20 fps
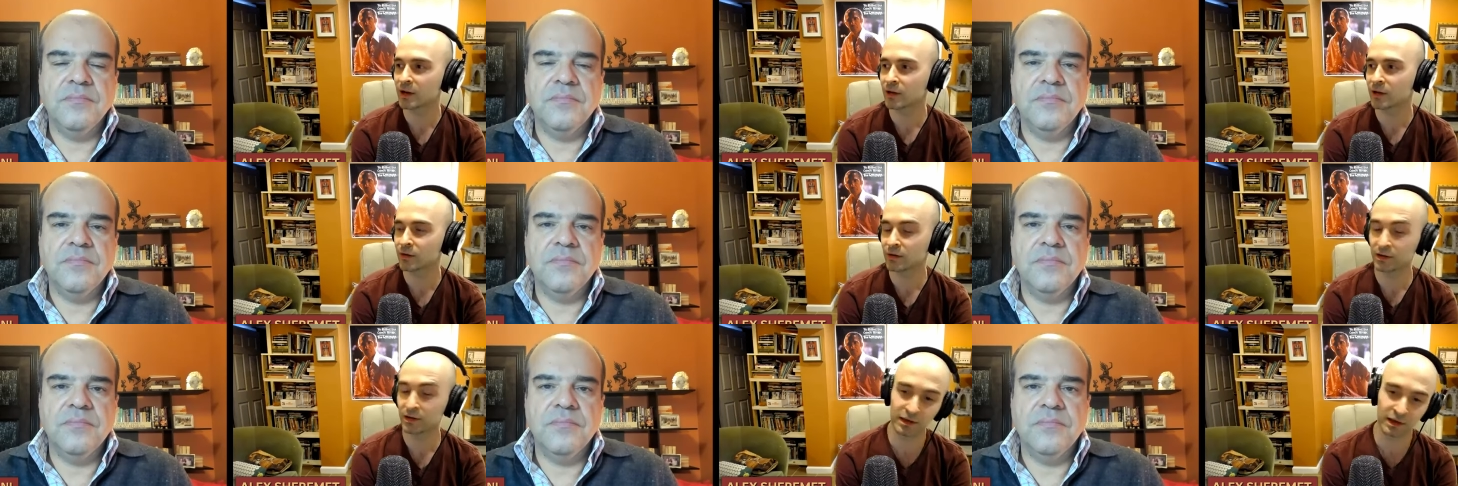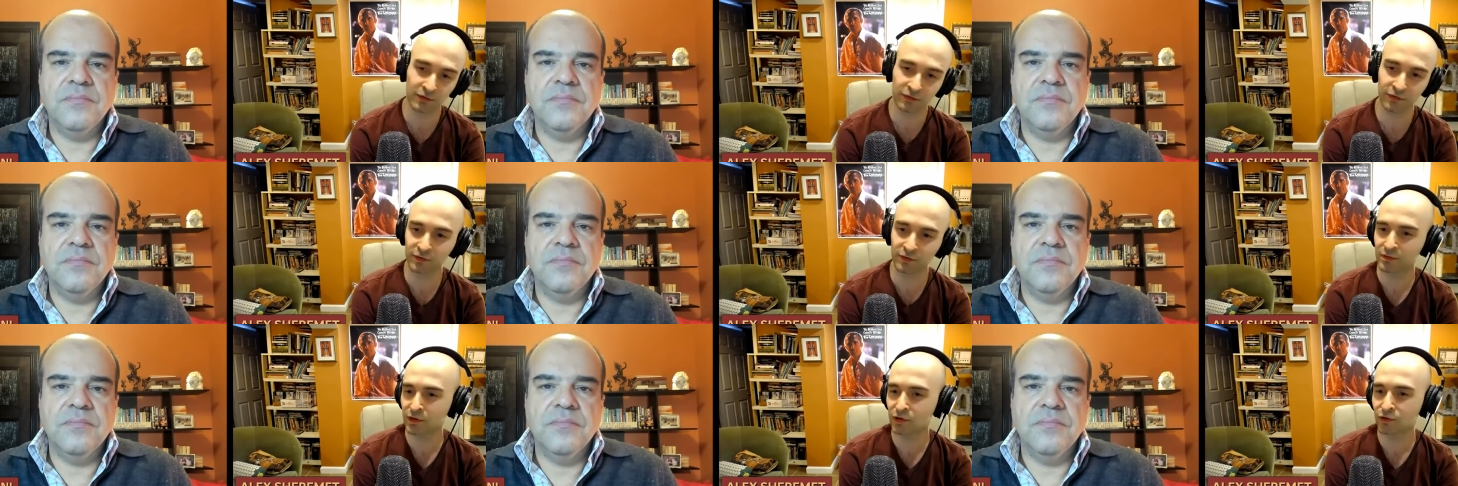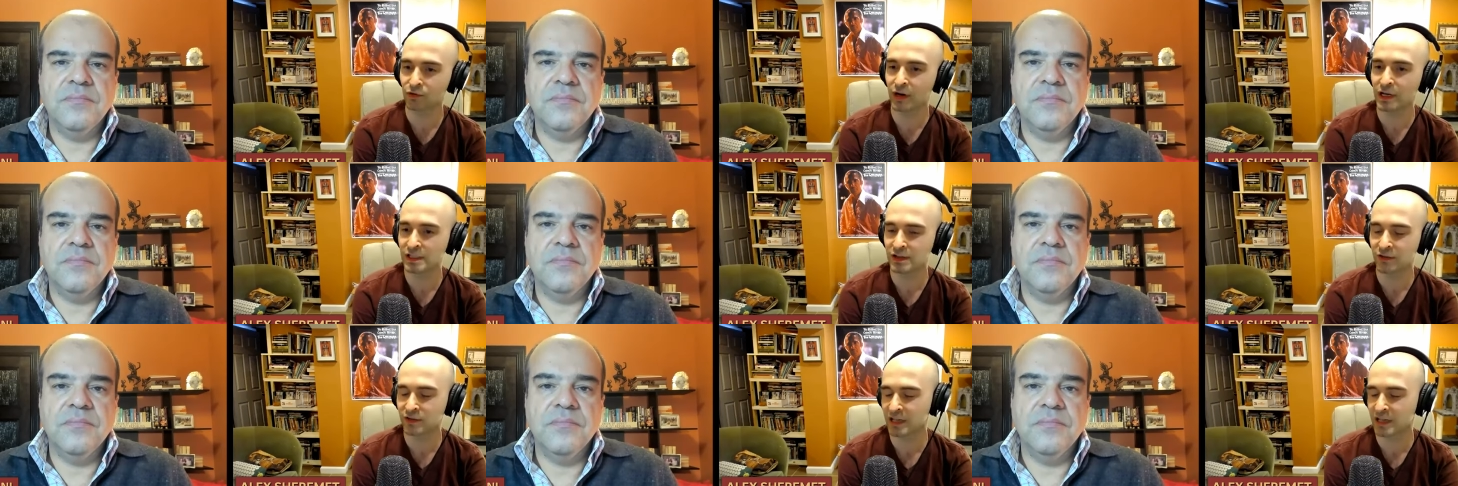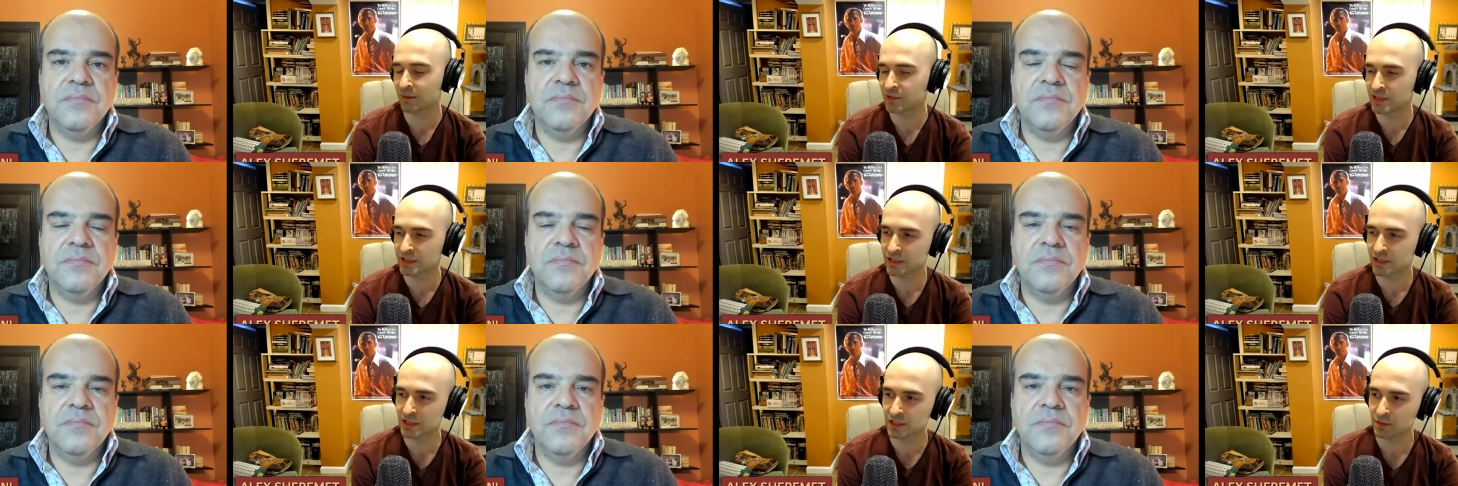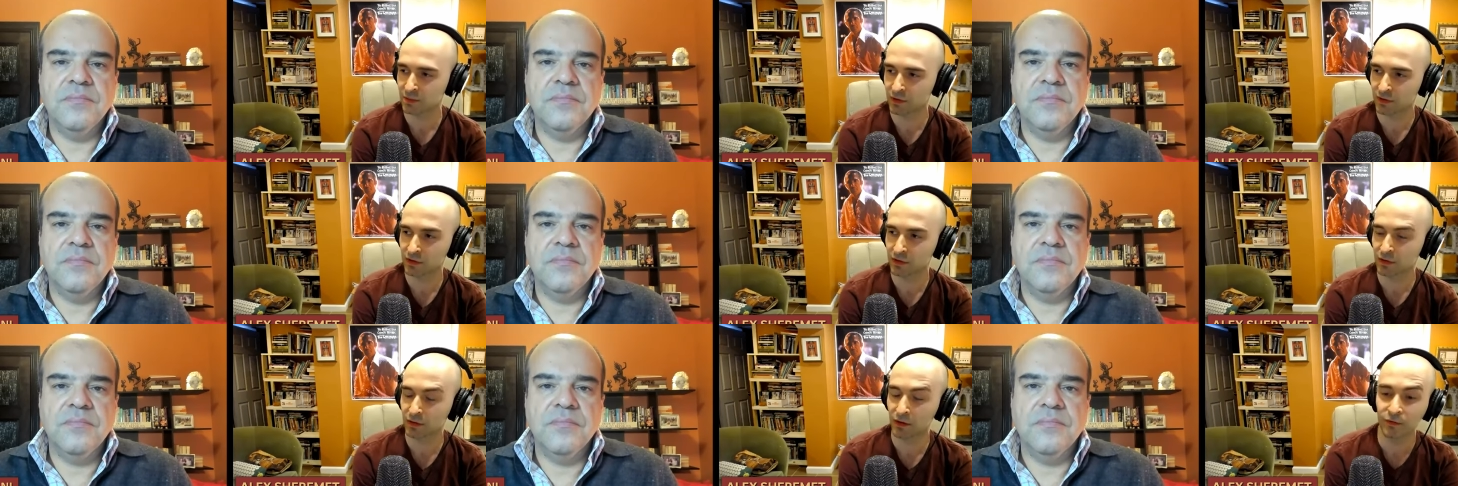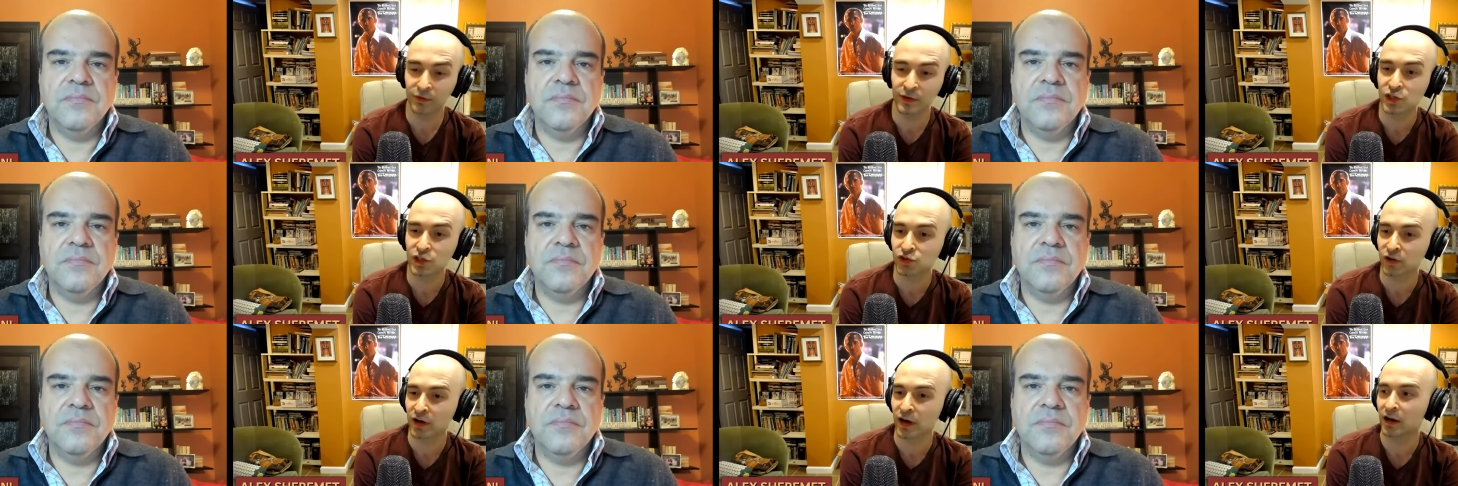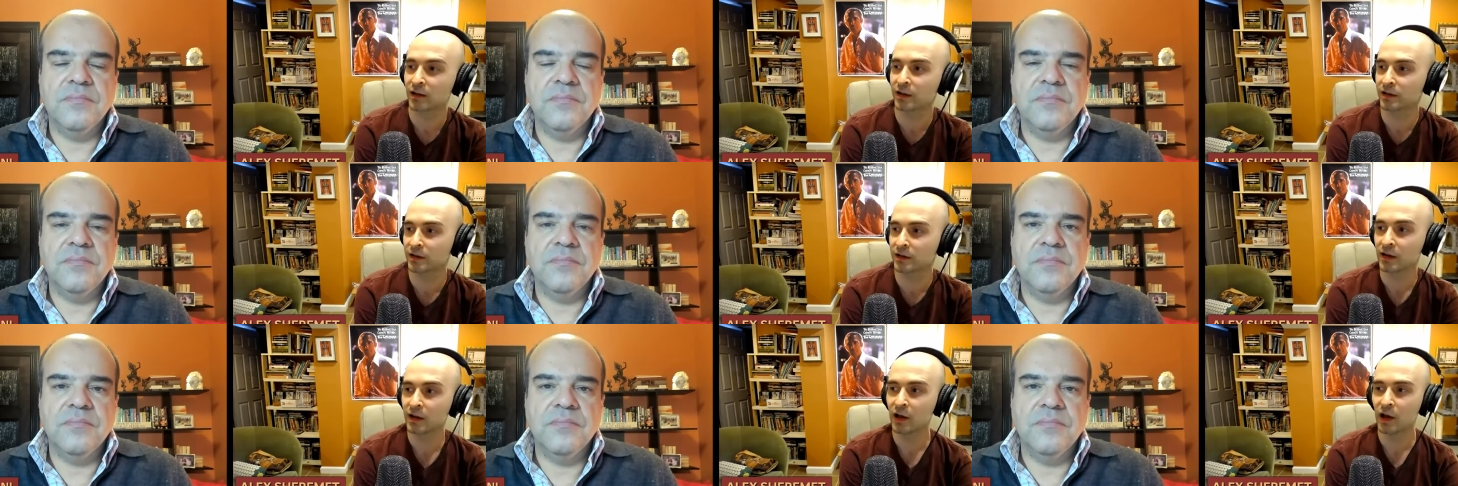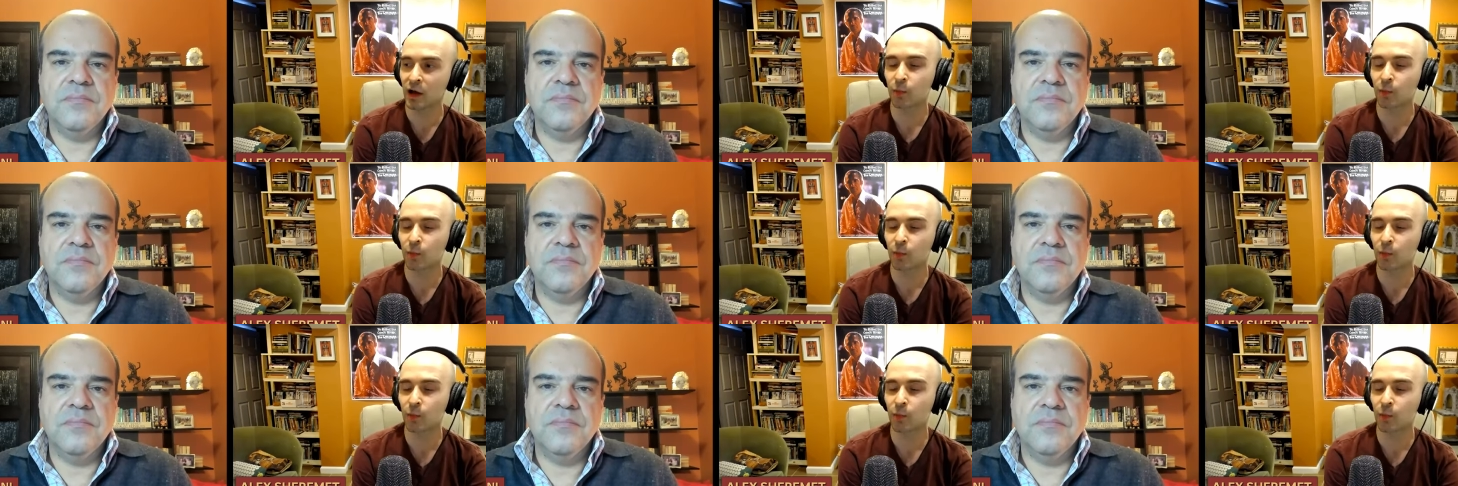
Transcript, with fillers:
Speaker 1: you know, different degrees of skepticism of, of, Israel and